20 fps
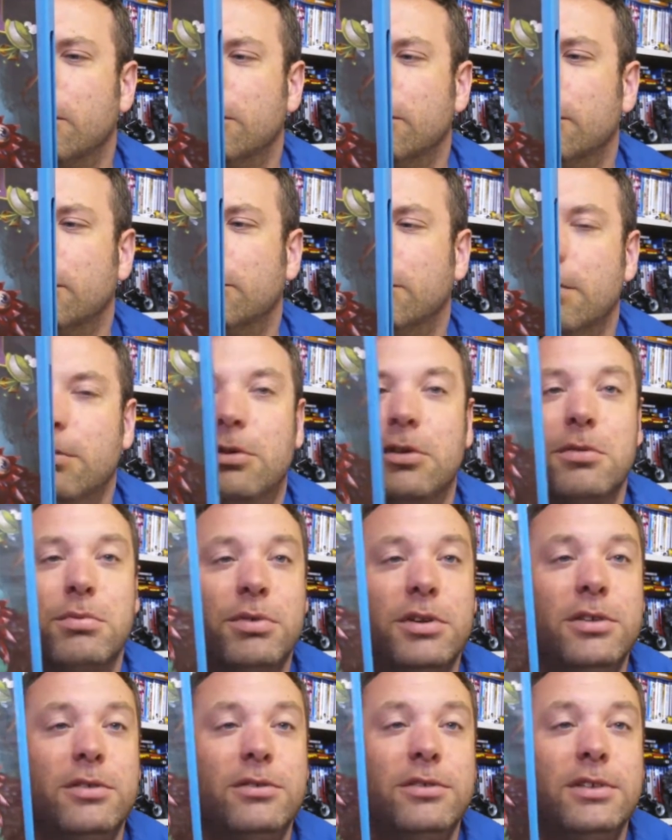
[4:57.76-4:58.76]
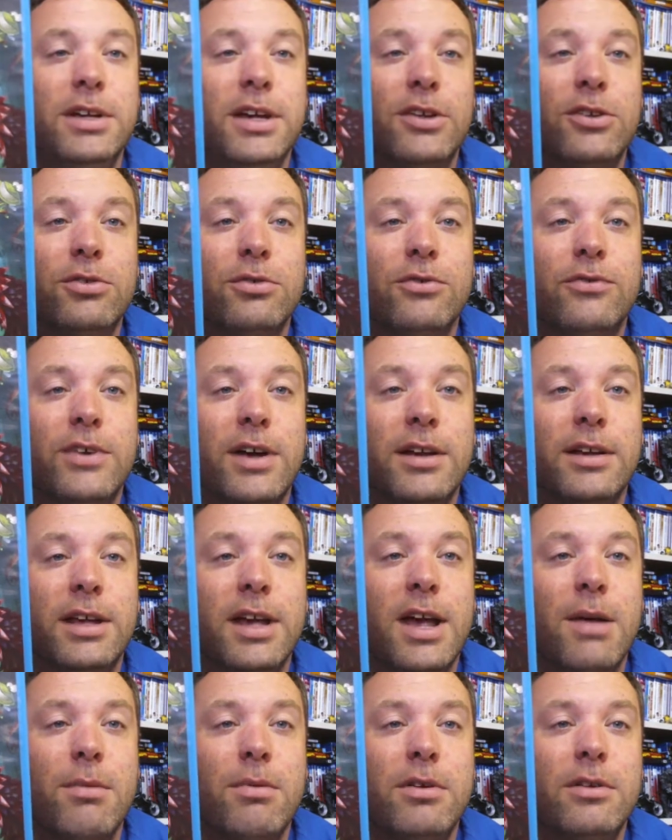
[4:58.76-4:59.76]
It seems like a pretty sort of fun
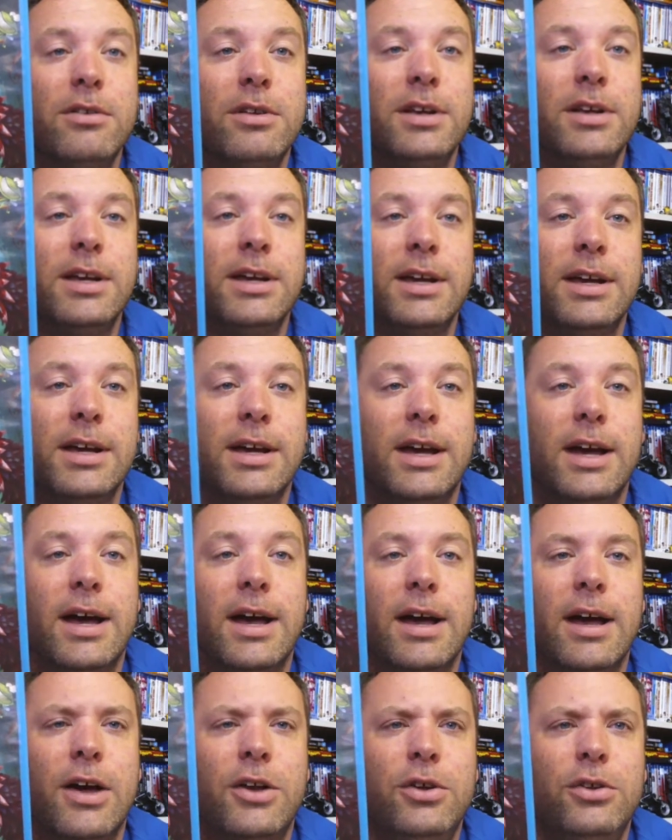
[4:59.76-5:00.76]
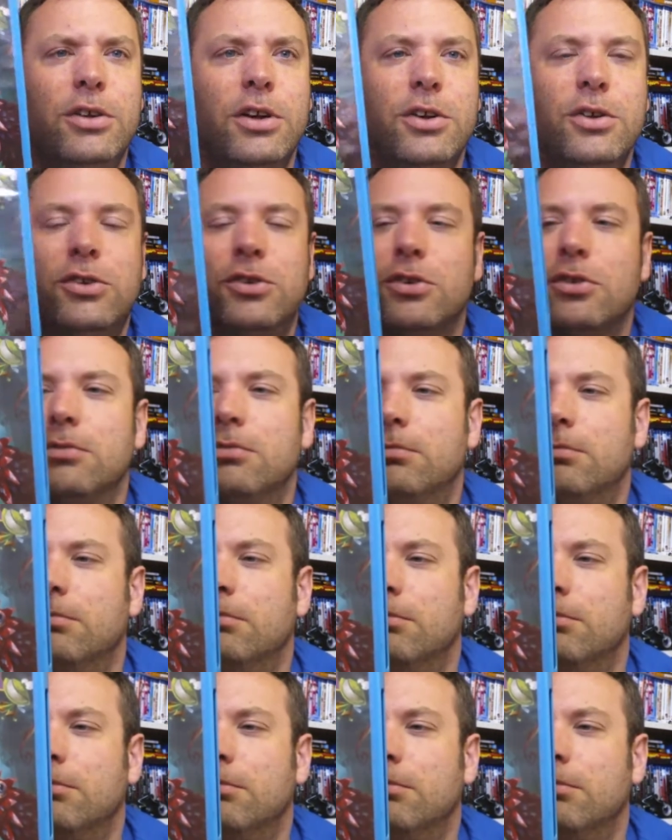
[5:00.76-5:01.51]
game, and I do sort of,